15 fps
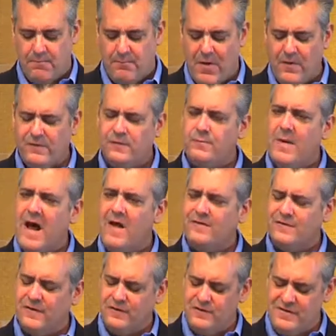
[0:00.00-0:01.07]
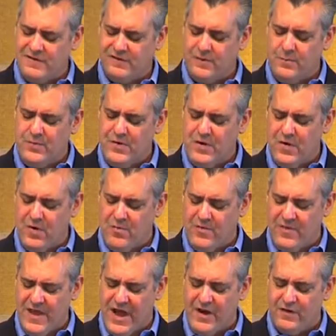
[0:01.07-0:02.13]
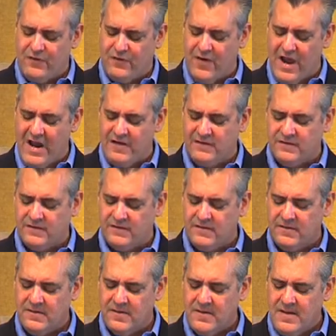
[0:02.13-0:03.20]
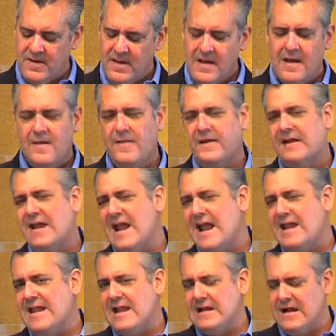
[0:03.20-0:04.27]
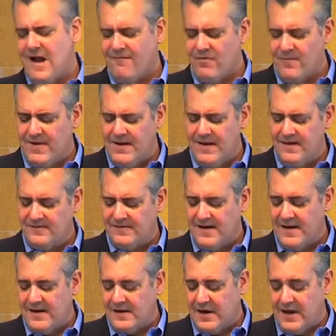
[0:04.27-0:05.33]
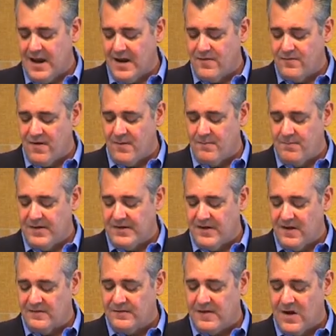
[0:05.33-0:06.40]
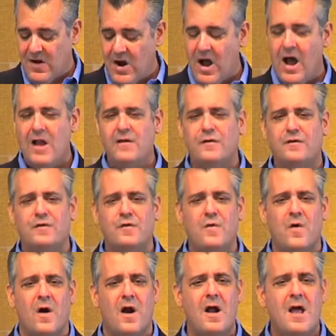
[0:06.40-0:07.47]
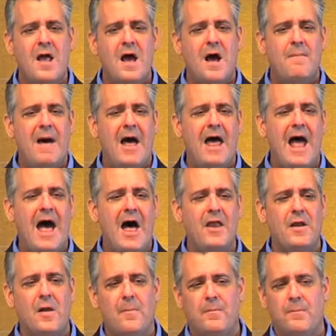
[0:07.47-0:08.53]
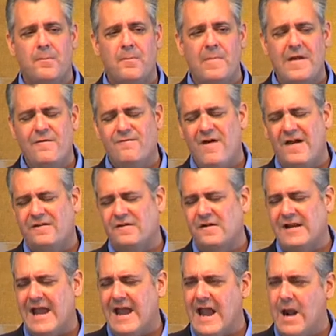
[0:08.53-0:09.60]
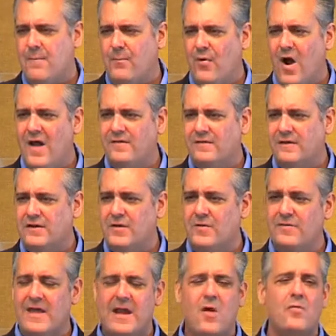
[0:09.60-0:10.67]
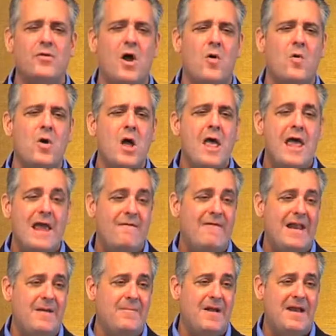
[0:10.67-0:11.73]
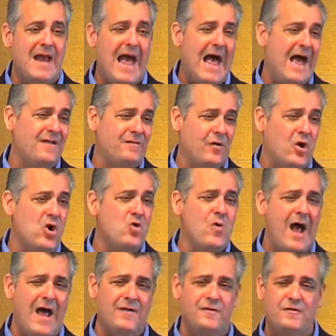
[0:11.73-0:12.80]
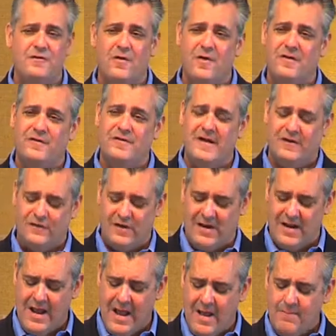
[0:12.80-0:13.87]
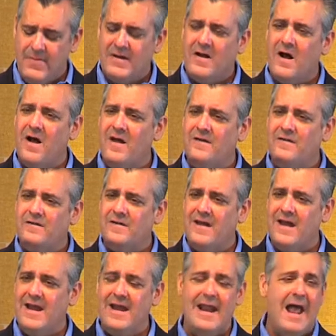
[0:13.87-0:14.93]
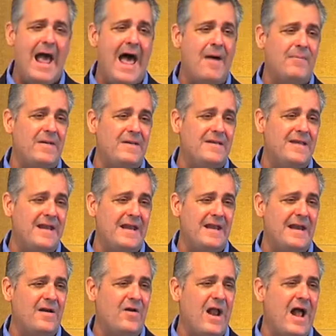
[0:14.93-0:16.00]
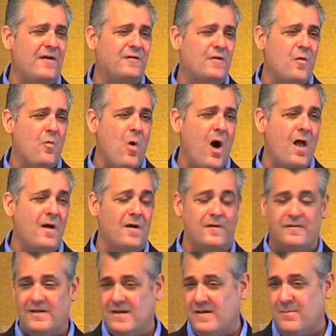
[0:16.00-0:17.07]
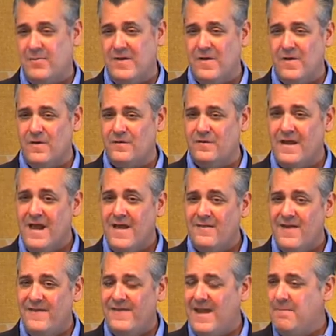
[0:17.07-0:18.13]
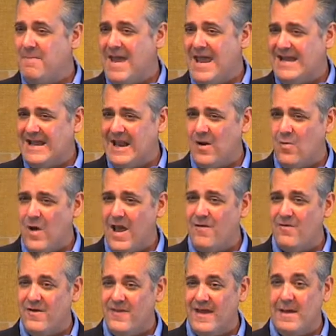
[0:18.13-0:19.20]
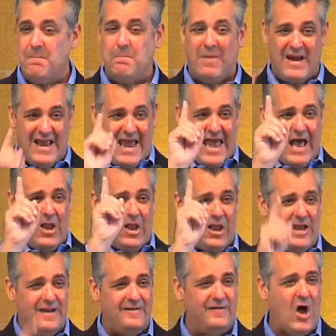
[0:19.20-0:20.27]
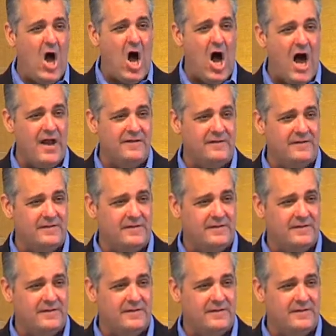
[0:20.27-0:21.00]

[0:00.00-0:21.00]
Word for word: Both spouses disappeared without a trace. And the Canadian government is in a conundrum because they're unsure about how to investigate and prosecute. They don't know if anybody has or who has jurisdiction because it happened in international waters. It appears that they may get away with it, but hell is hot.